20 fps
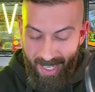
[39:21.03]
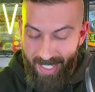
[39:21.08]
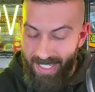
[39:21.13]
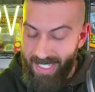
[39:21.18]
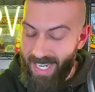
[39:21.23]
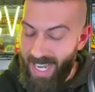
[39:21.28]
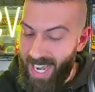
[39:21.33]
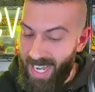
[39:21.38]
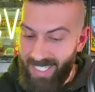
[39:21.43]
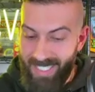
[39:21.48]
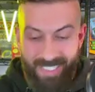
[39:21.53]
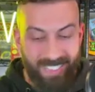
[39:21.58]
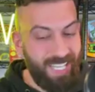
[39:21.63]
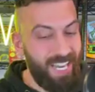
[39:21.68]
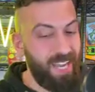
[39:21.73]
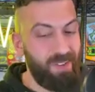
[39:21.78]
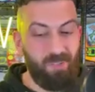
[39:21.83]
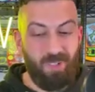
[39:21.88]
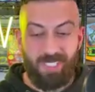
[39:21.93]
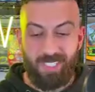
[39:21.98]
Not,
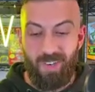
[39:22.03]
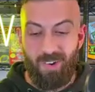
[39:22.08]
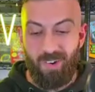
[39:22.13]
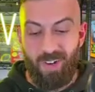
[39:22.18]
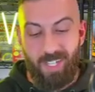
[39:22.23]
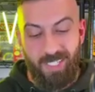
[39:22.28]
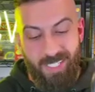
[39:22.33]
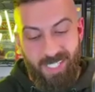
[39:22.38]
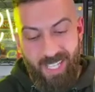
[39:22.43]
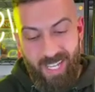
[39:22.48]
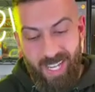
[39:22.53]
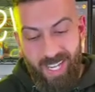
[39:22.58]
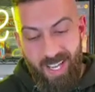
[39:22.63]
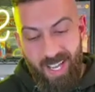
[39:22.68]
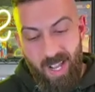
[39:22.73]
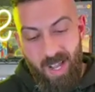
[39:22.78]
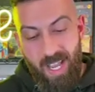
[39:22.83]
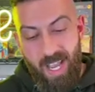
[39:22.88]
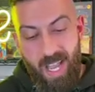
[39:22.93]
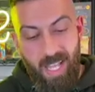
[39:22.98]
not what's going on today.
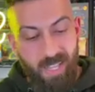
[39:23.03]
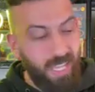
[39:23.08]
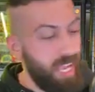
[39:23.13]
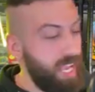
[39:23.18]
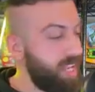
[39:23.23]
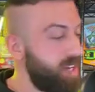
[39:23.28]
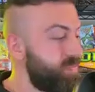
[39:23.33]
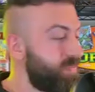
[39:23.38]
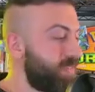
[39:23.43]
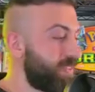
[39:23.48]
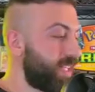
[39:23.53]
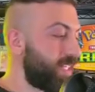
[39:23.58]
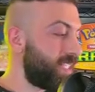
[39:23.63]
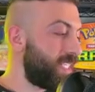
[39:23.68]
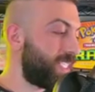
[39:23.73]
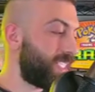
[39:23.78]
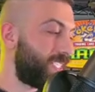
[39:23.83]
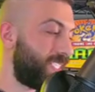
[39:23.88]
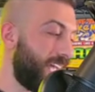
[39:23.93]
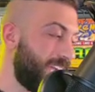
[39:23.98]
And then
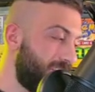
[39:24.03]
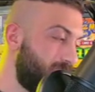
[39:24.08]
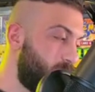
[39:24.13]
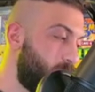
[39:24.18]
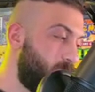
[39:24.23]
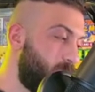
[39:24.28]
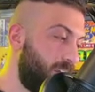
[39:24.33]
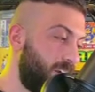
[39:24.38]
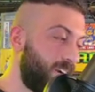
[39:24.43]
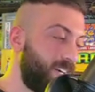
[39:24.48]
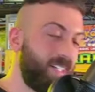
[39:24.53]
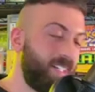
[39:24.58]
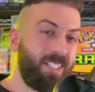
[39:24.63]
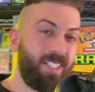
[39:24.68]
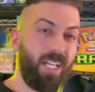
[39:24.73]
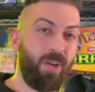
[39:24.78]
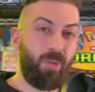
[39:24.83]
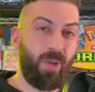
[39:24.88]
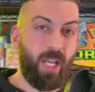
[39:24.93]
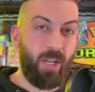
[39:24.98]
the second winner,
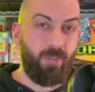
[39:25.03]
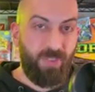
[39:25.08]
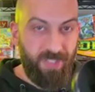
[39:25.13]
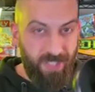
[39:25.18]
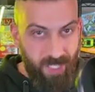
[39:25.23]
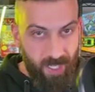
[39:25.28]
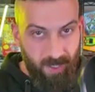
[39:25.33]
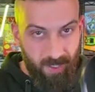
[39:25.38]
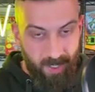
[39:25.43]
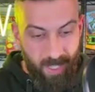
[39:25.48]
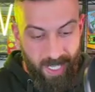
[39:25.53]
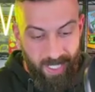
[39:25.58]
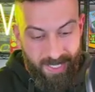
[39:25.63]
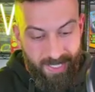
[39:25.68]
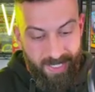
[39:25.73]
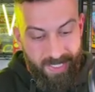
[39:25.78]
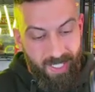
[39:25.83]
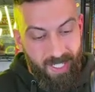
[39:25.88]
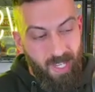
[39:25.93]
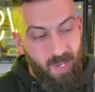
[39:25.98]
if we get 1,500
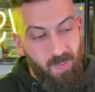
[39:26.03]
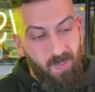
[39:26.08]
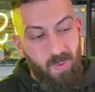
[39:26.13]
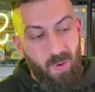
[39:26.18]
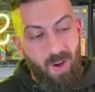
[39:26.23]
likes, will